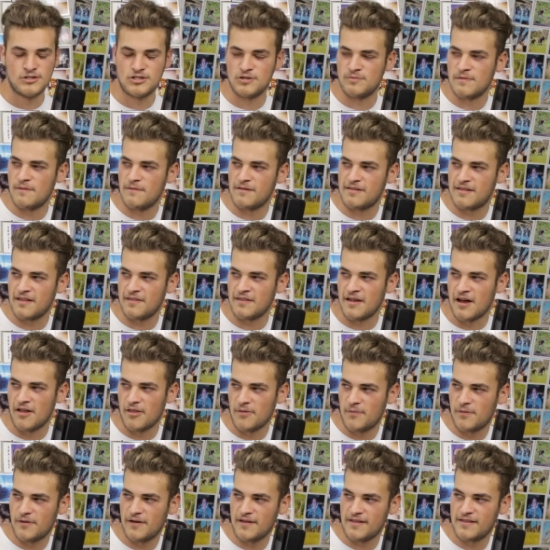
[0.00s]
But do you remember seeing that
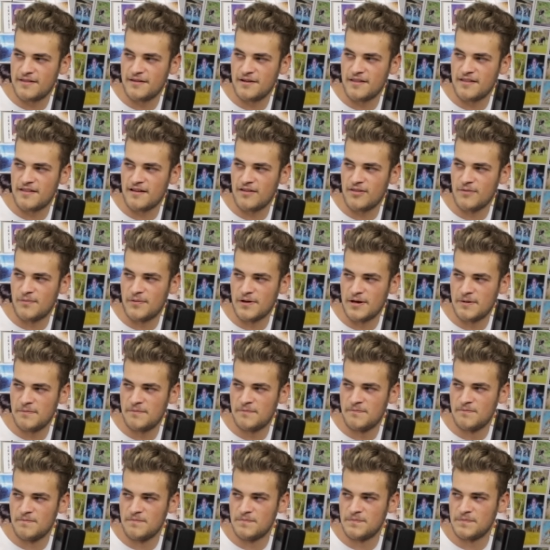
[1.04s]
other person inside the pub?